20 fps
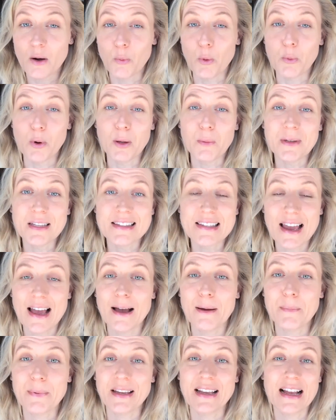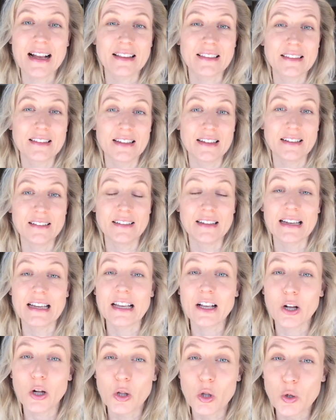We will be tapping until
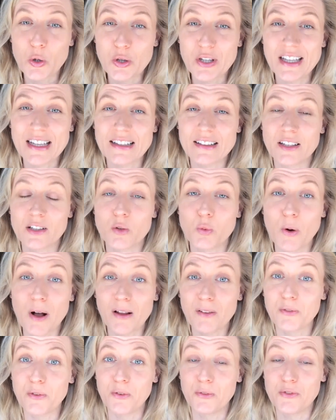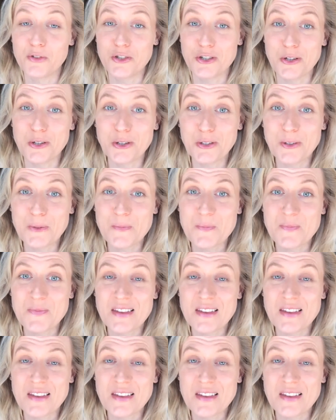including the 12th of June,